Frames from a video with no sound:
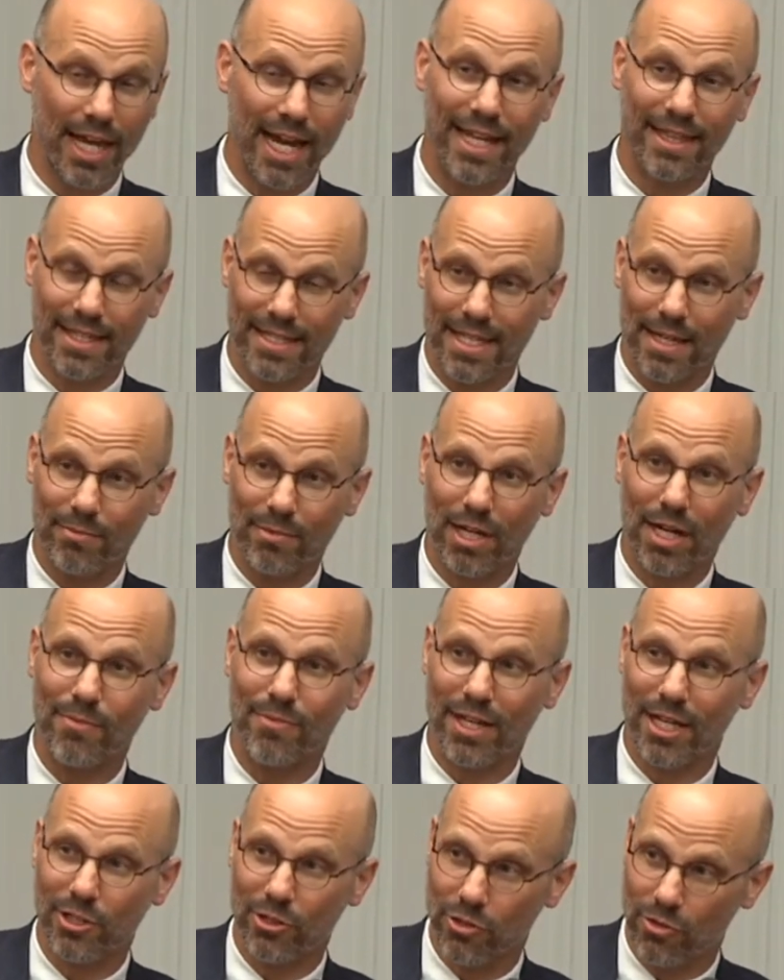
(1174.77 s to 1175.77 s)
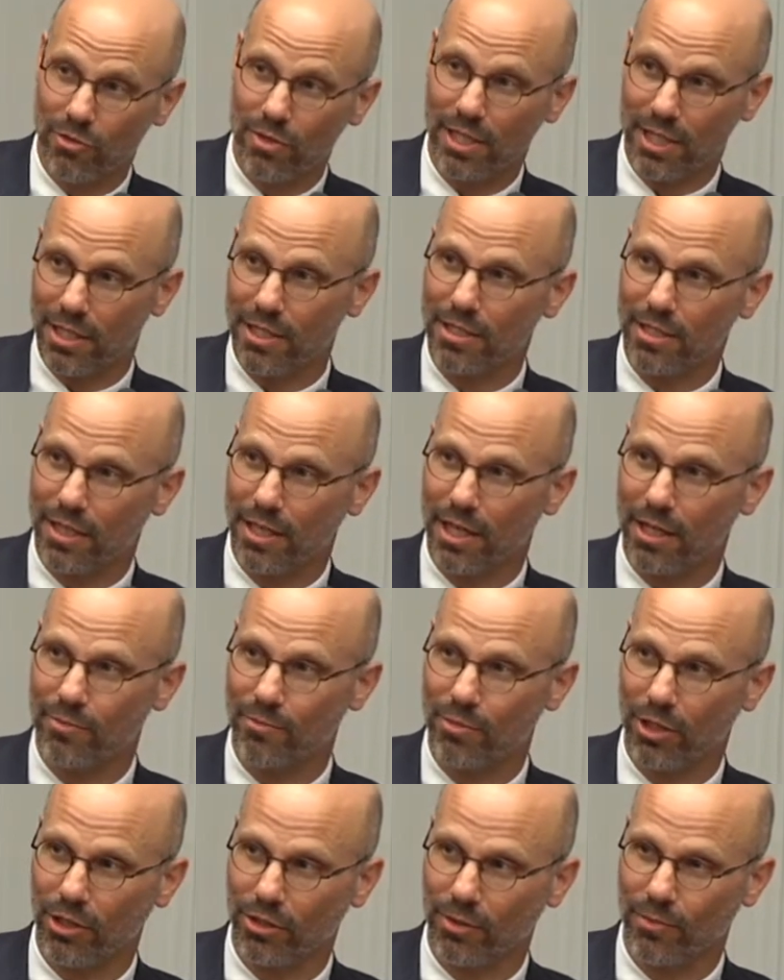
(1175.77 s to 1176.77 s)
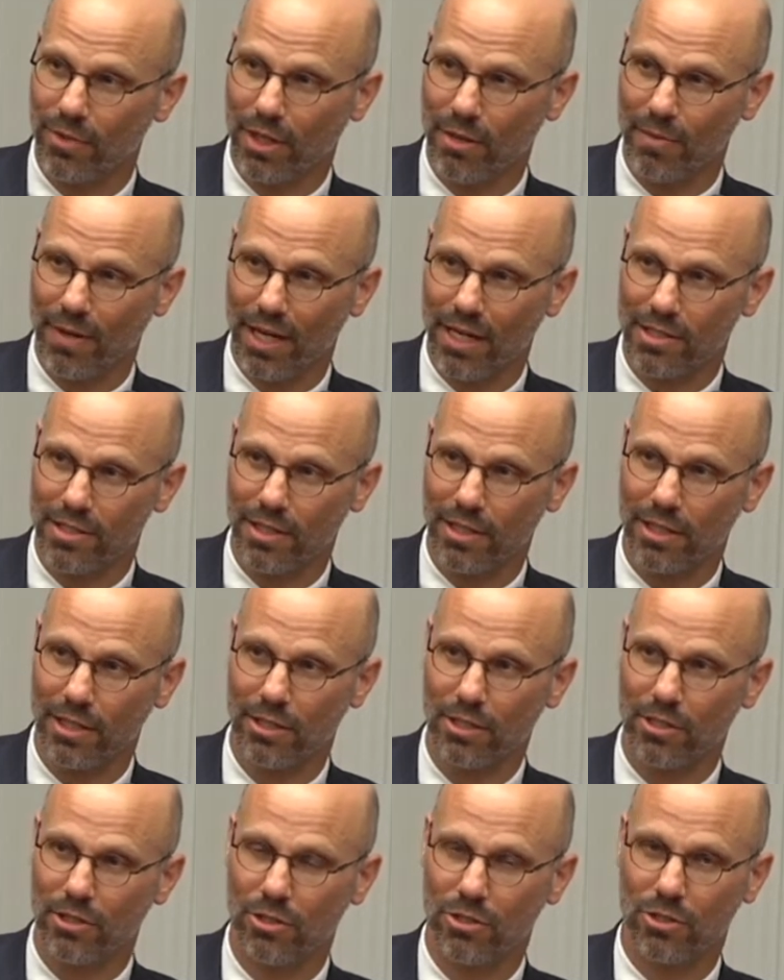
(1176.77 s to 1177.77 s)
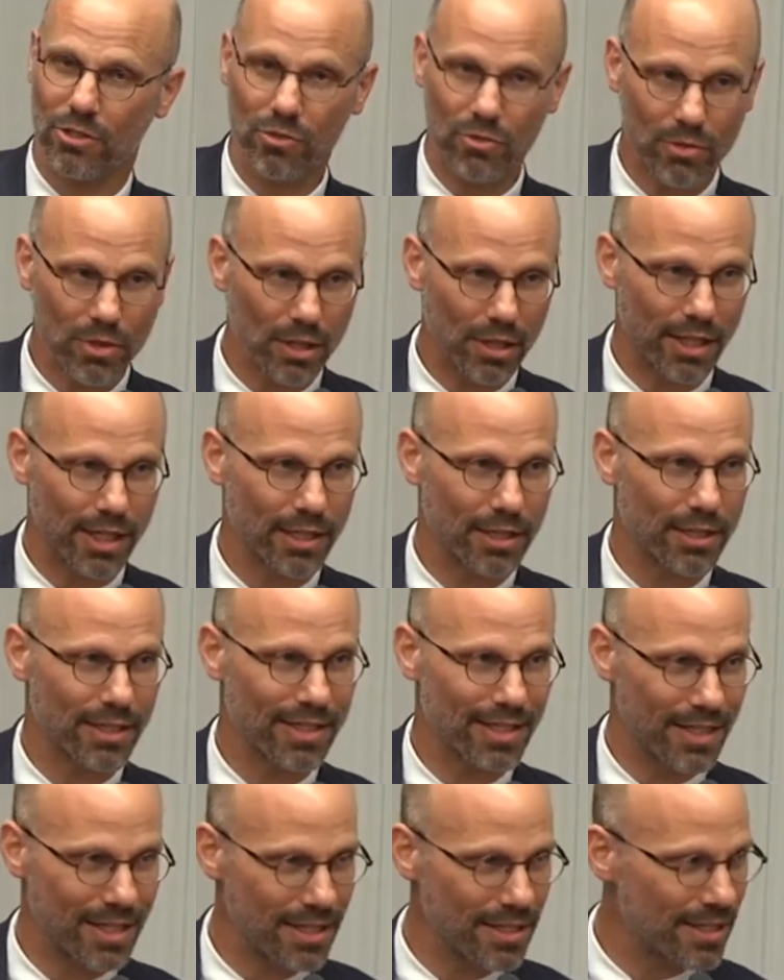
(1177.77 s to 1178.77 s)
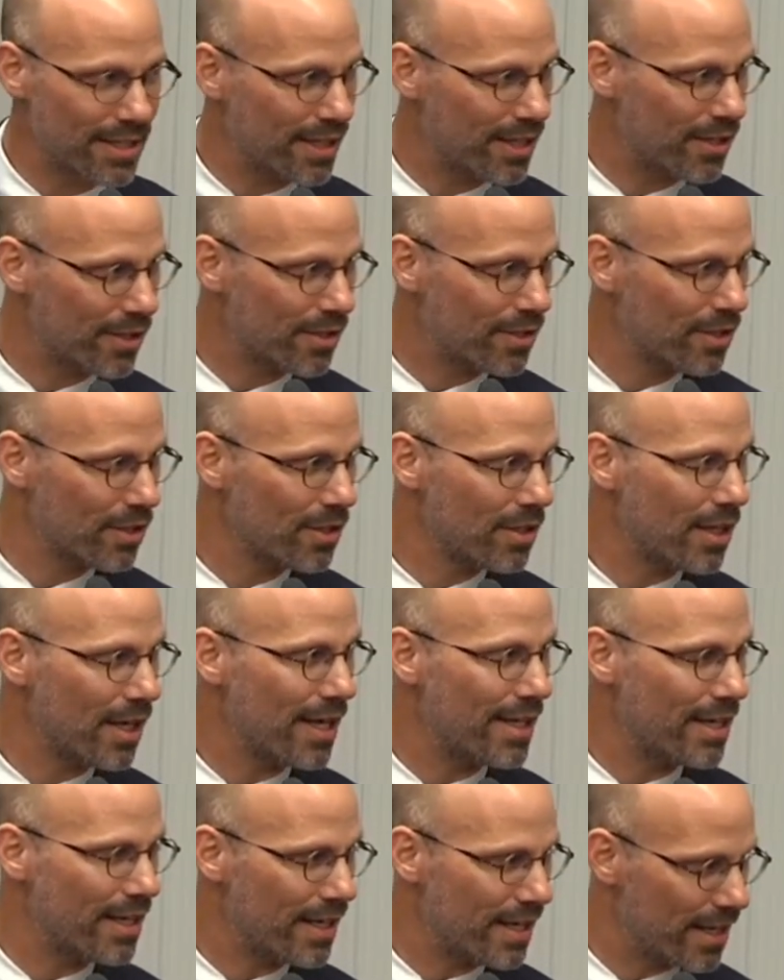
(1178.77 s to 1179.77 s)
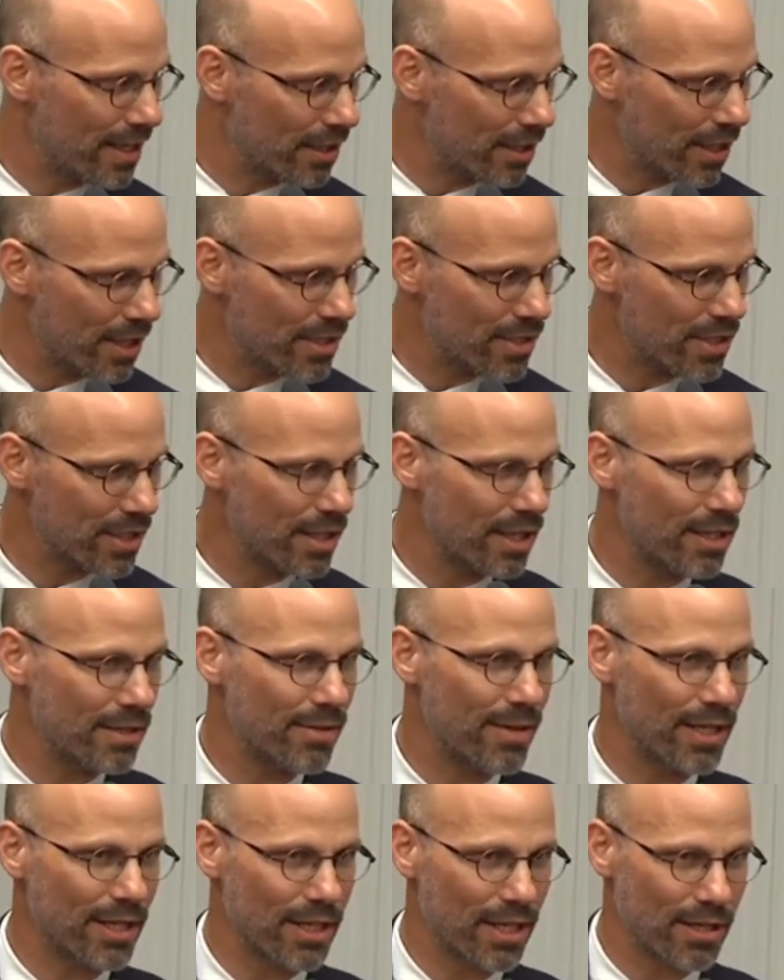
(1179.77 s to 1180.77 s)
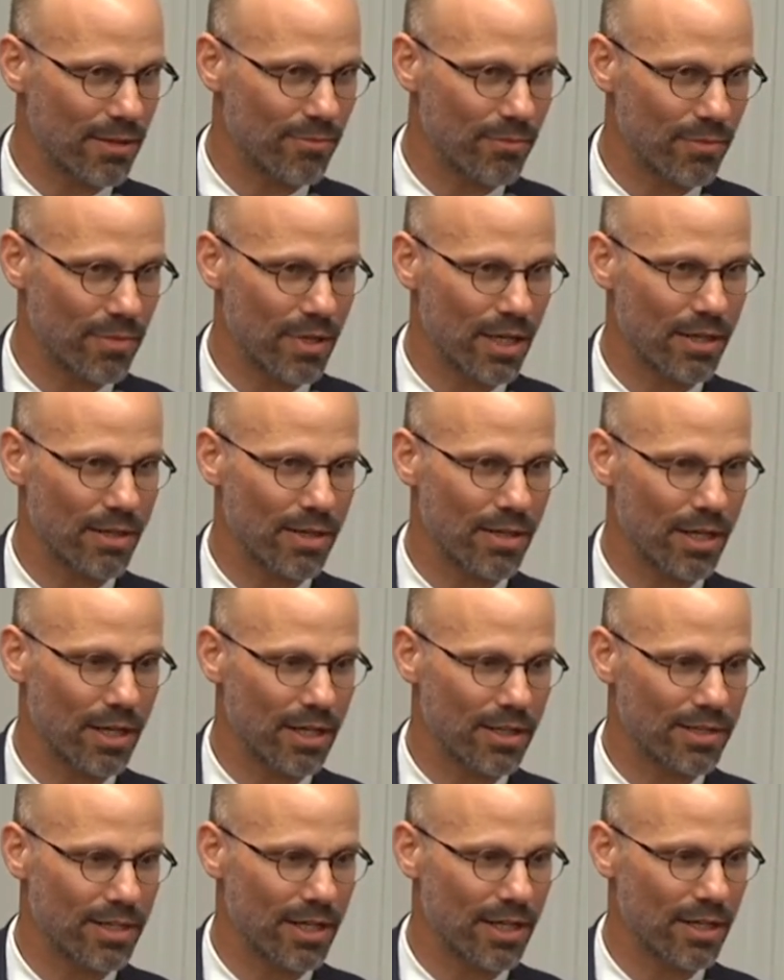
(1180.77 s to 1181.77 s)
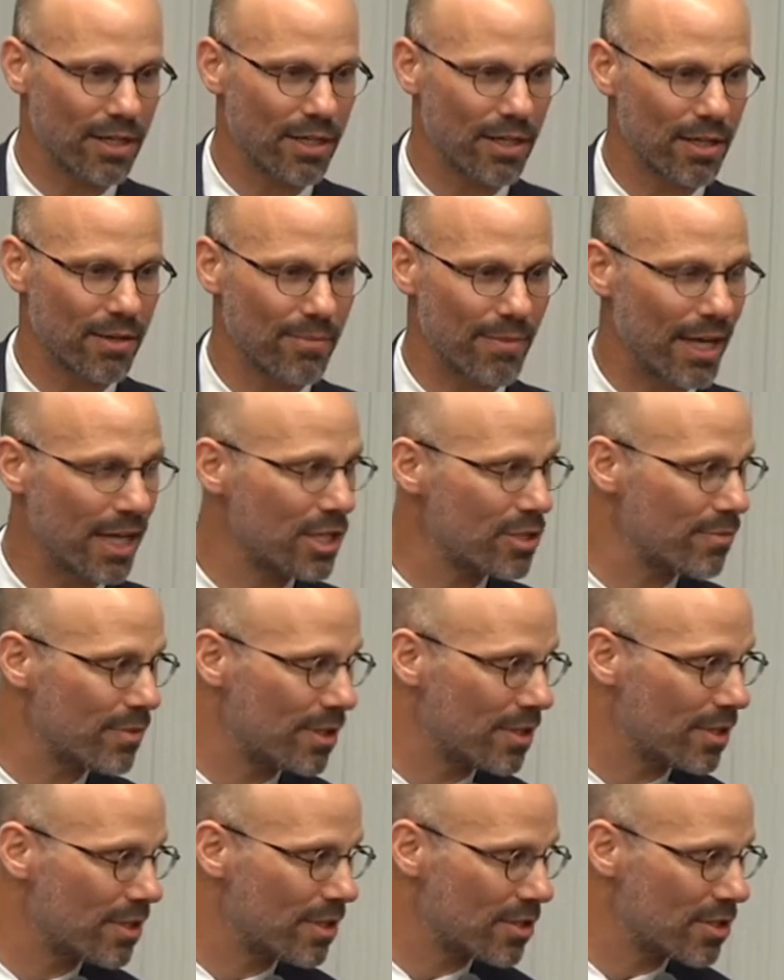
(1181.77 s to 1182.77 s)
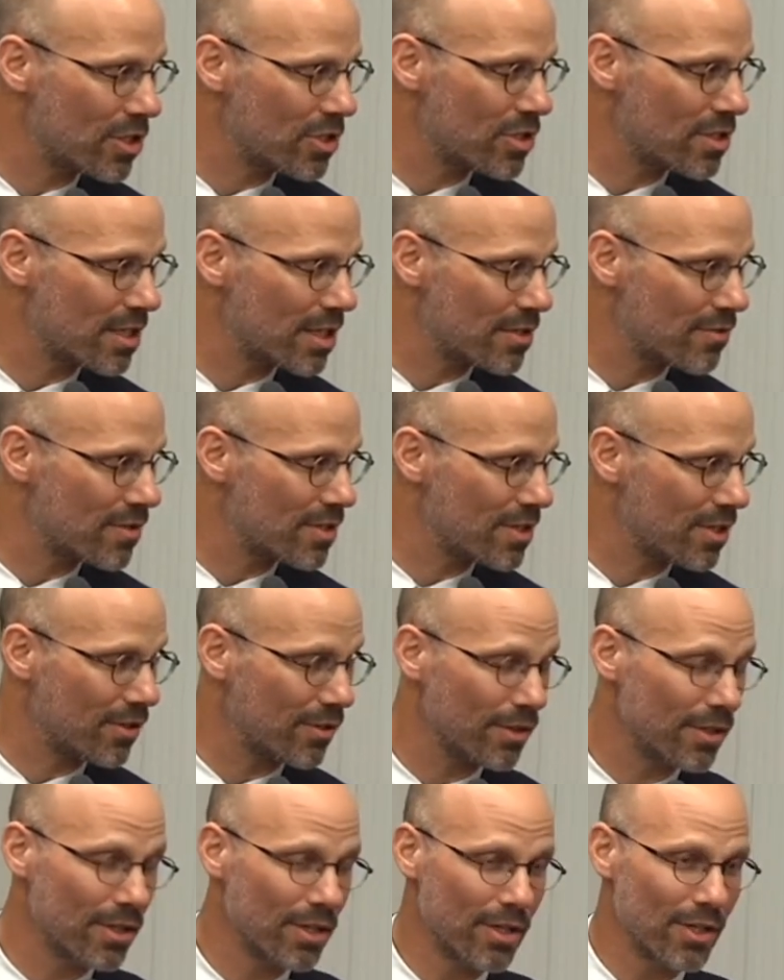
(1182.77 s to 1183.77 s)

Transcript: At the same time, they do need to build up the capacity to collect key data and then analyze it and, they, and, and uh, take uh, management decisions as a result.